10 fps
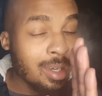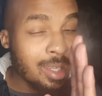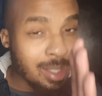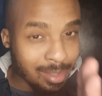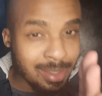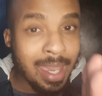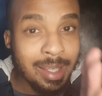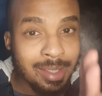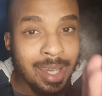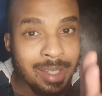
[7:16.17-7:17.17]
an
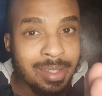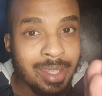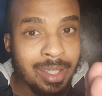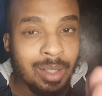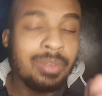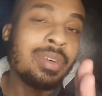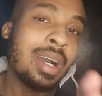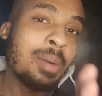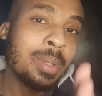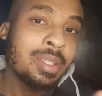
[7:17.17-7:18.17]
exact idea of
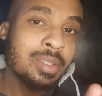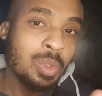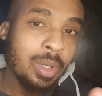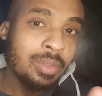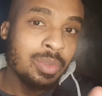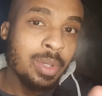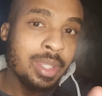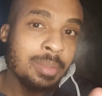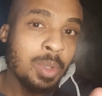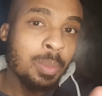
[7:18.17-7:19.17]
how much it's going for
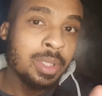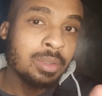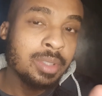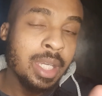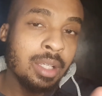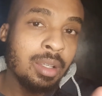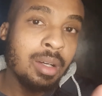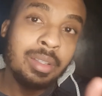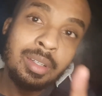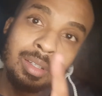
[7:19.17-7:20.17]
at the moment on Take a
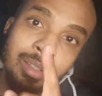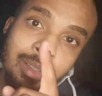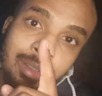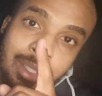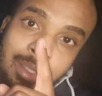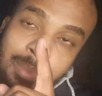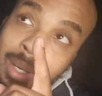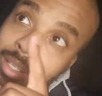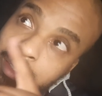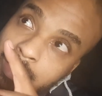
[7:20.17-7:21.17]
Lot, here's the
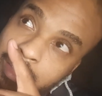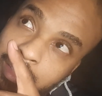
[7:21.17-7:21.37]
price.